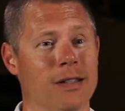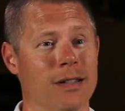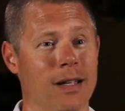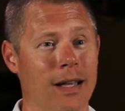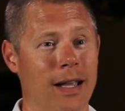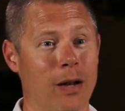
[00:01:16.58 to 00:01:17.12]
and,
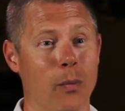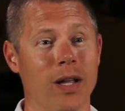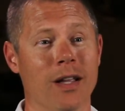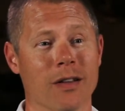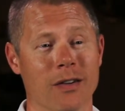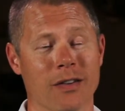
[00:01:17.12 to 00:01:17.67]
and weed
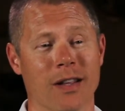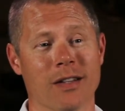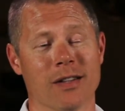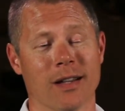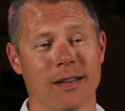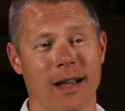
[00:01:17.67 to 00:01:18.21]
killer and things
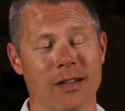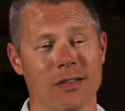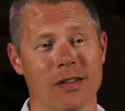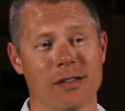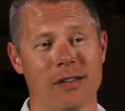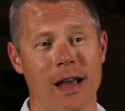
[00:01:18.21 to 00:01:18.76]
like that. So
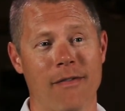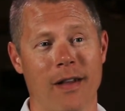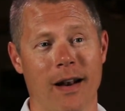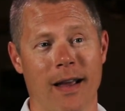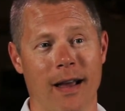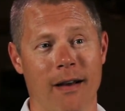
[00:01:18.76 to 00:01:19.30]
the staff that
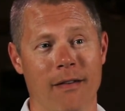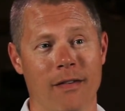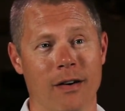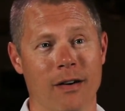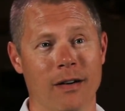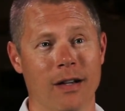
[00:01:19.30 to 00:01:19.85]
I have
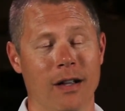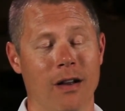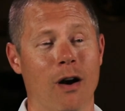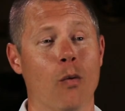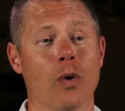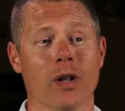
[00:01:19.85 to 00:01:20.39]
are,
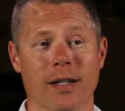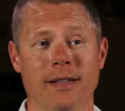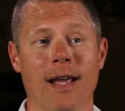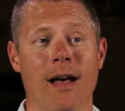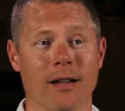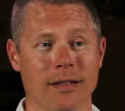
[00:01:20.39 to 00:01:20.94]
are really
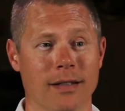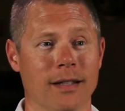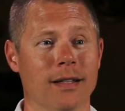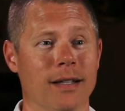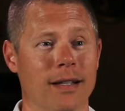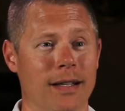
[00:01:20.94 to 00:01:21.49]

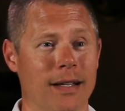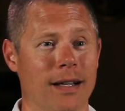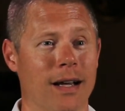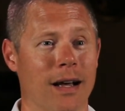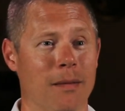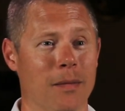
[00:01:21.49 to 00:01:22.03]
talented
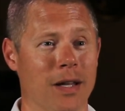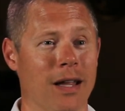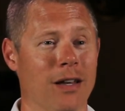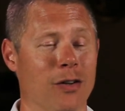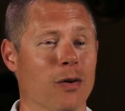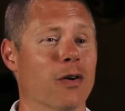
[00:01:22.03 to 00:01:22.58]
um, and,
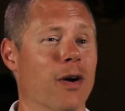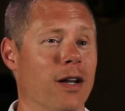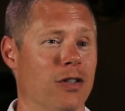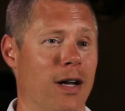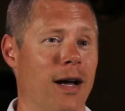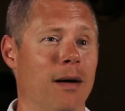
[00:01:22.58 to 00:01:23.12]
and do a great
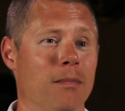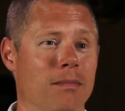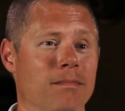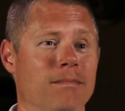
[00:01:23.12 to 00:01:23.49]
job.